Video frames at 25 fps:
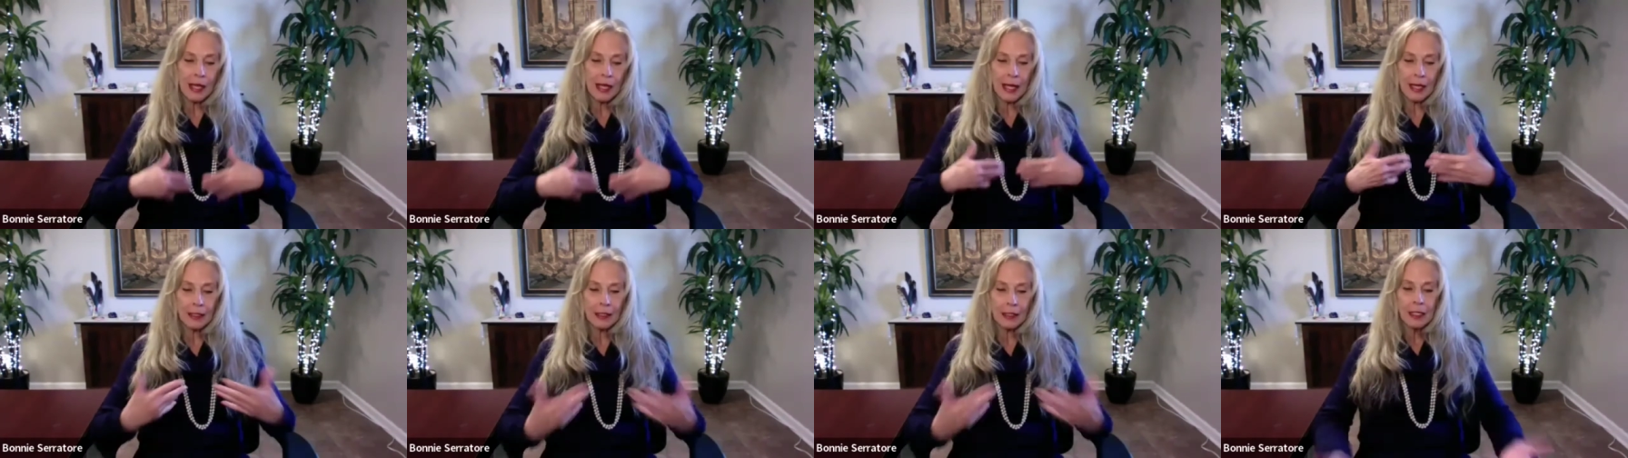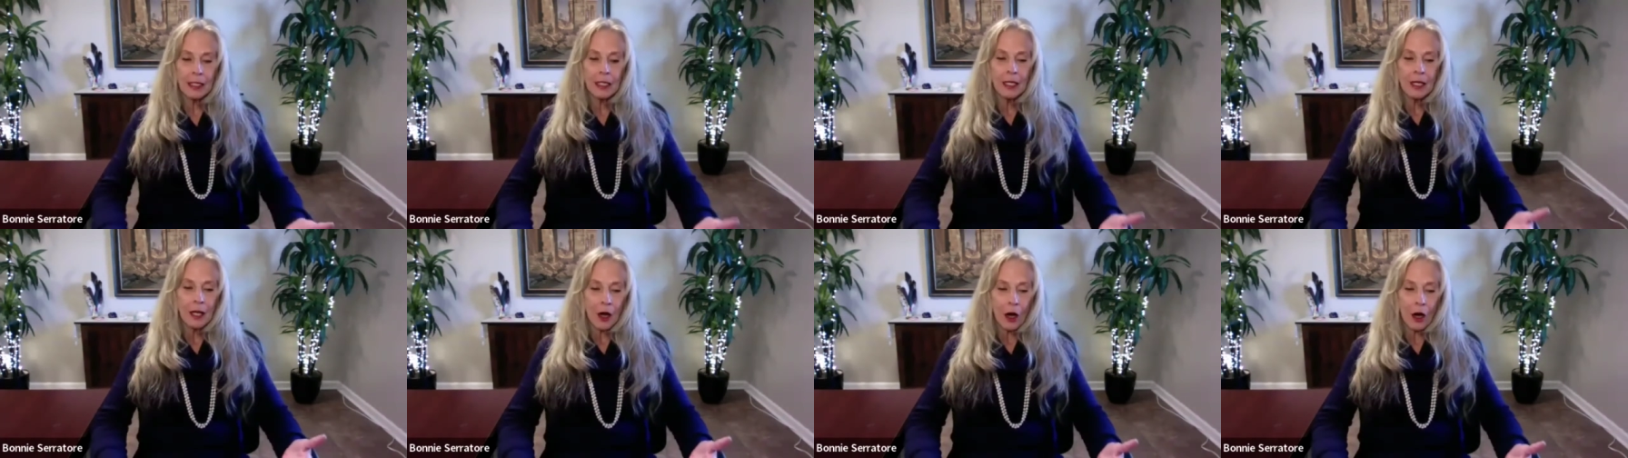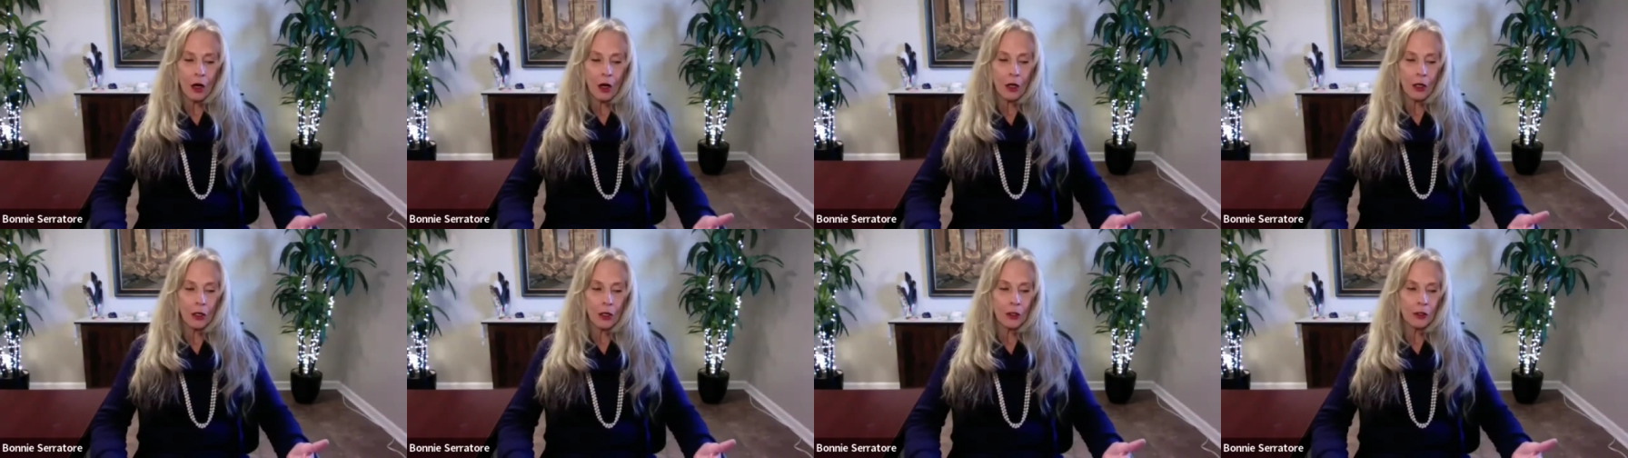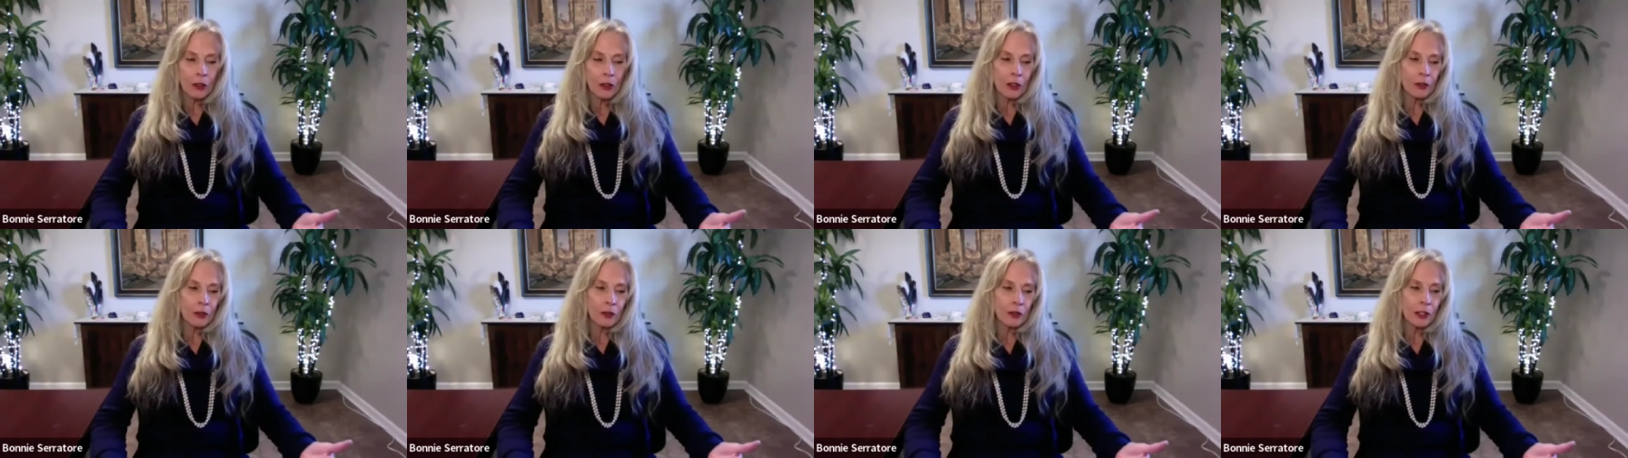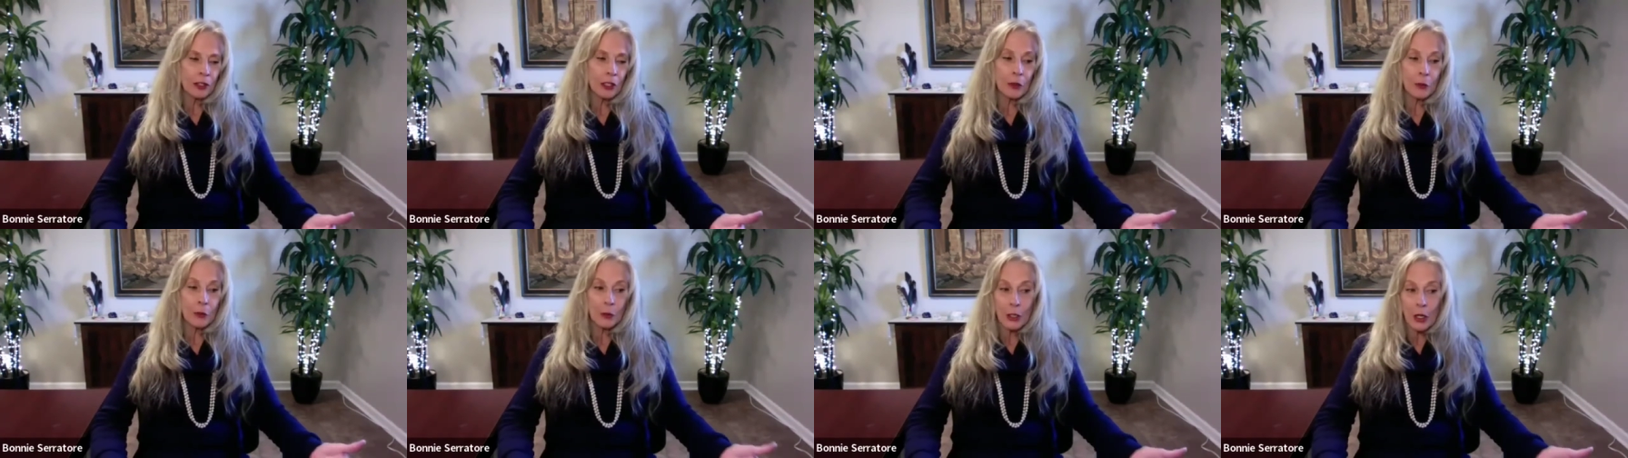that our
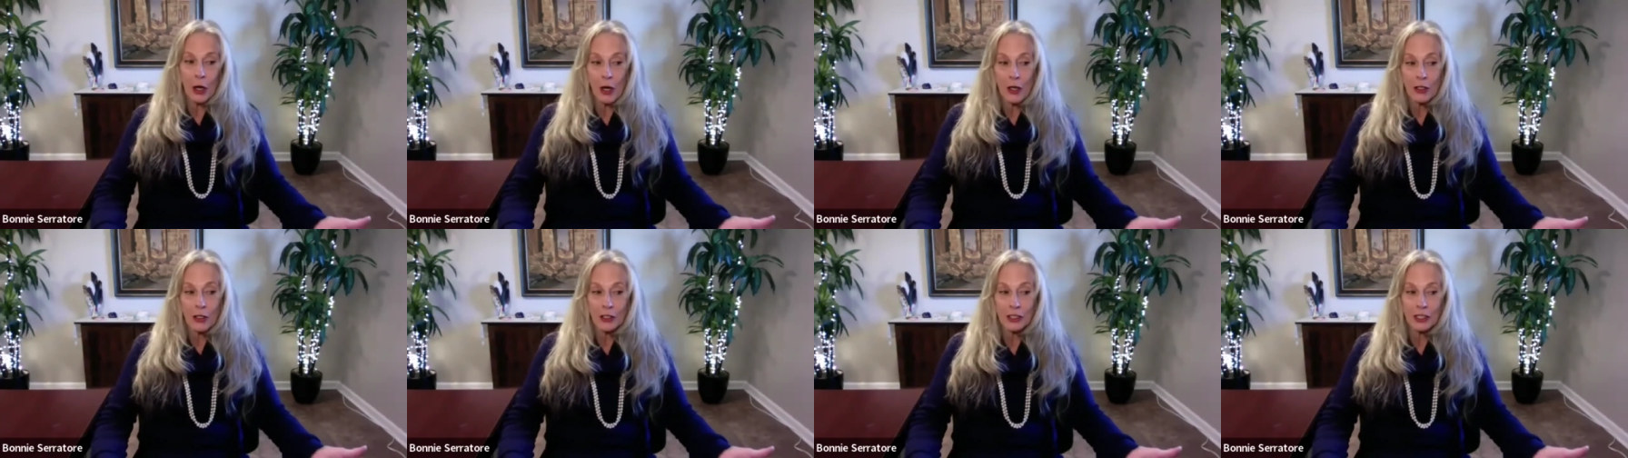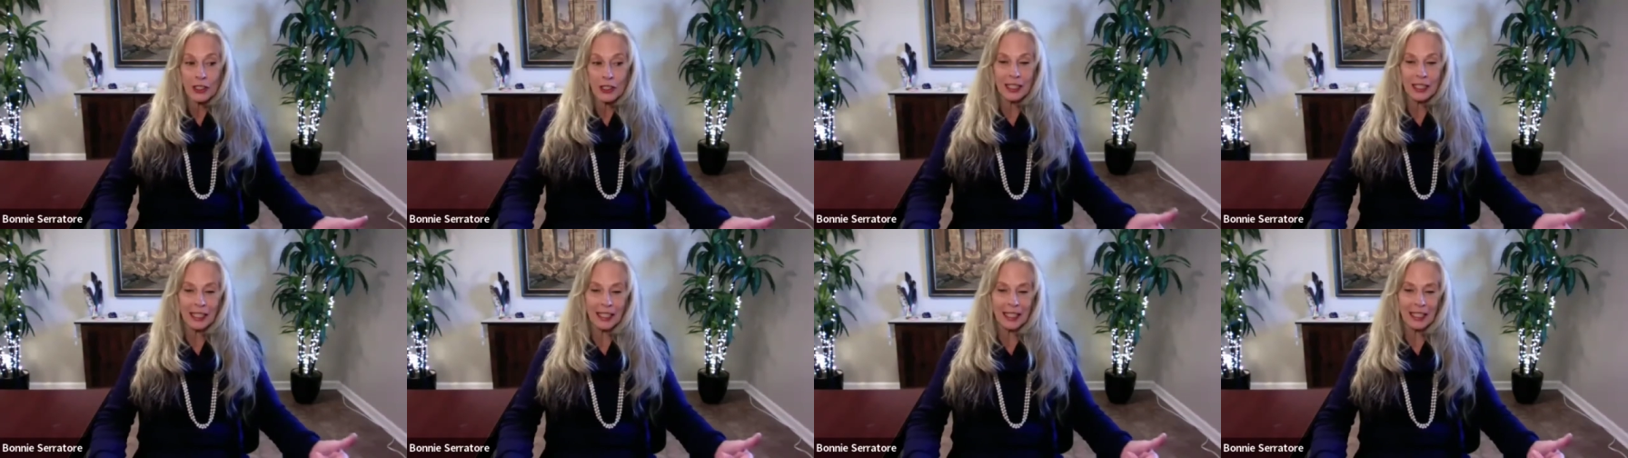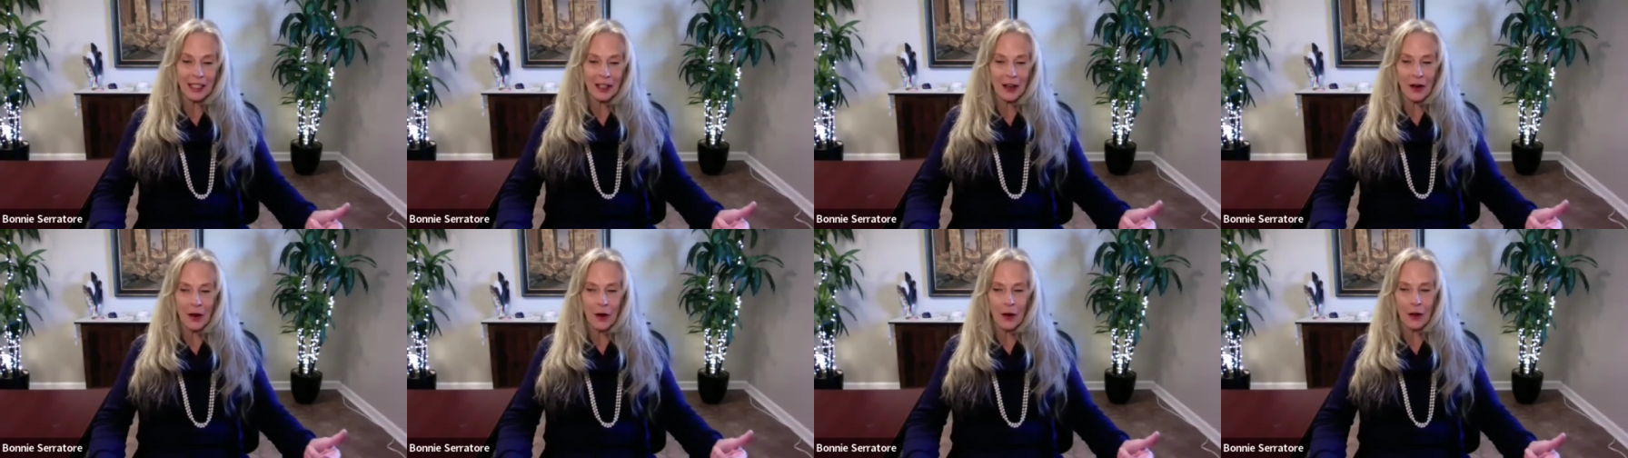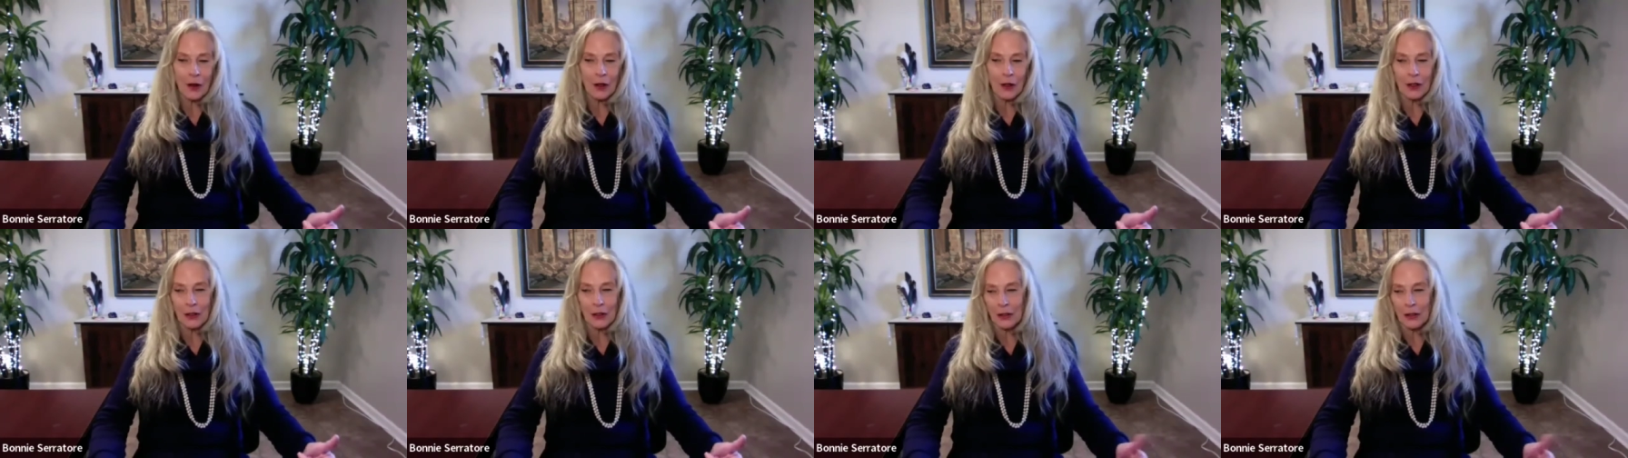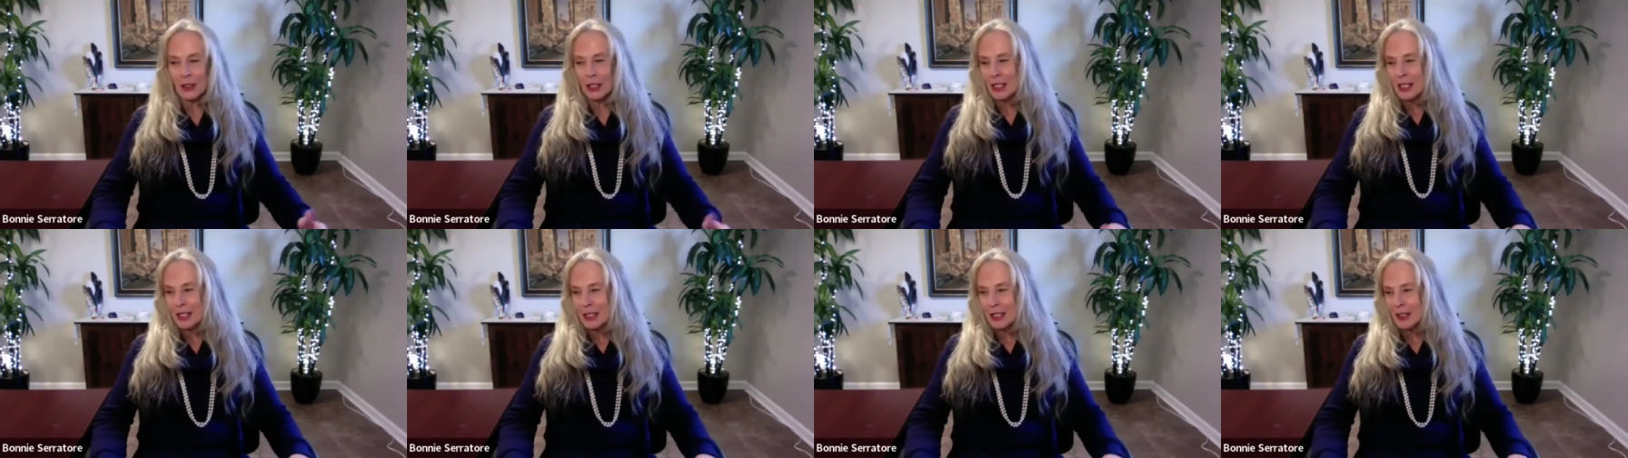curiosity, our,